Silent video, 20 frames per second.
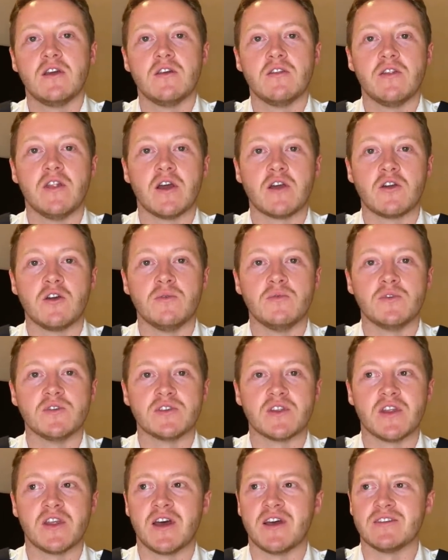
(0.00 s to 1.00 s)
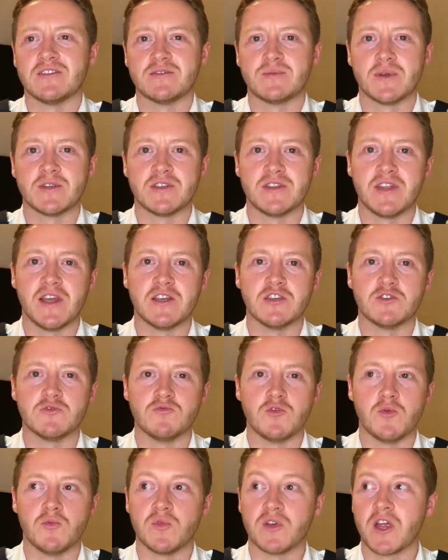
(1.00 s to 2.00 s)
that come under that, especially the engine
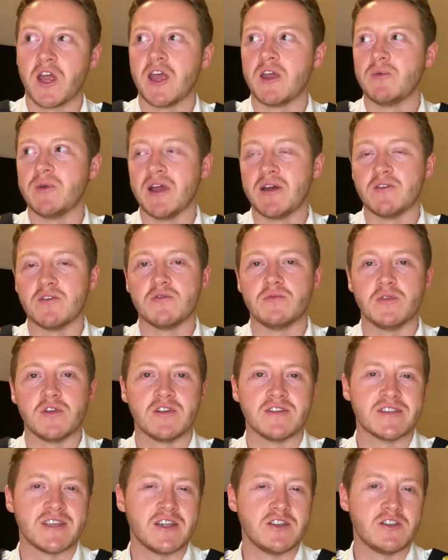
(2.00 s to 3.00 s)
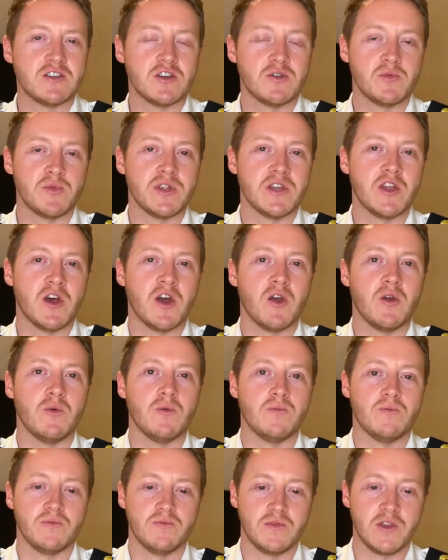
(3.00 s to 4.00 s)
room, okay, we have a familiarization and we
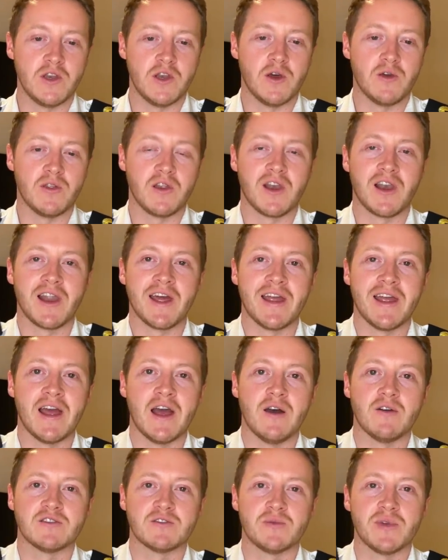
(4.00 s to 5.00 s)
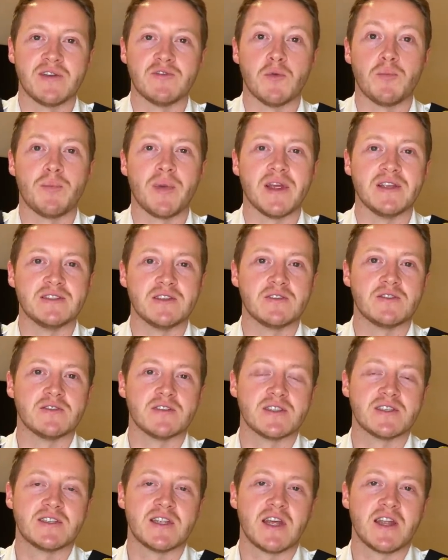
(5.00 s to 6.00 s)
know, the layout, and we have a basic
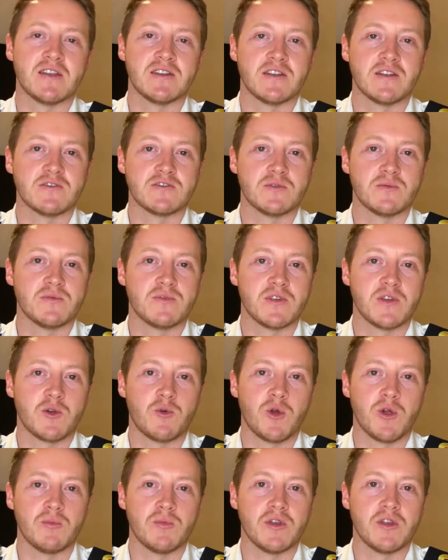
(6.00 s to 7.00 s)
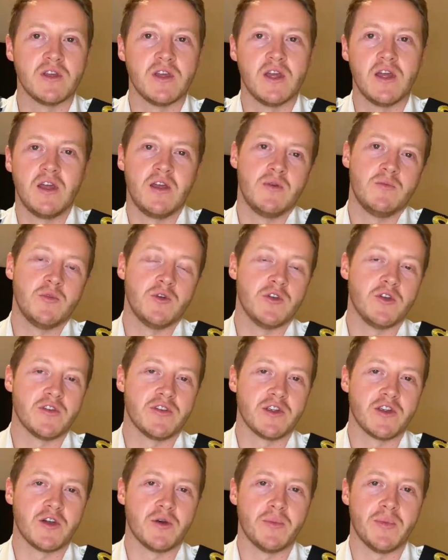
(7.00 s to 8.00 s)
understanding of some of the equipment, but
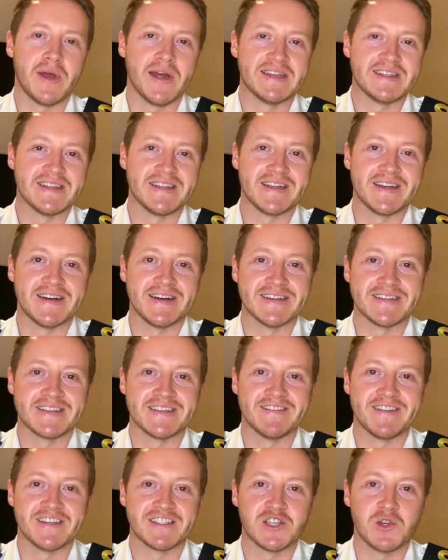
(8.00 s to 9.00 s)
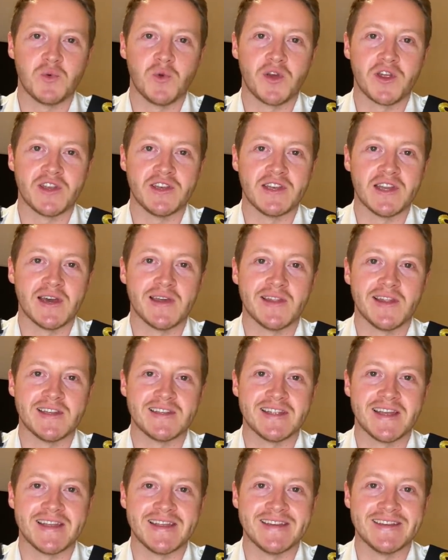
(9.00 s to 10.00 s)
nothing compared to the guys that are actually working down there
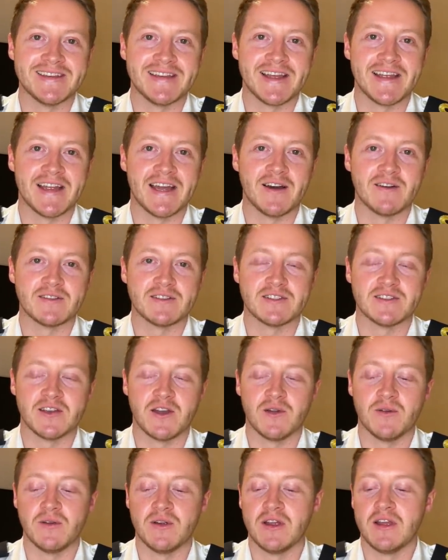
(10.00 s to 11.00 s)
day in, day out. So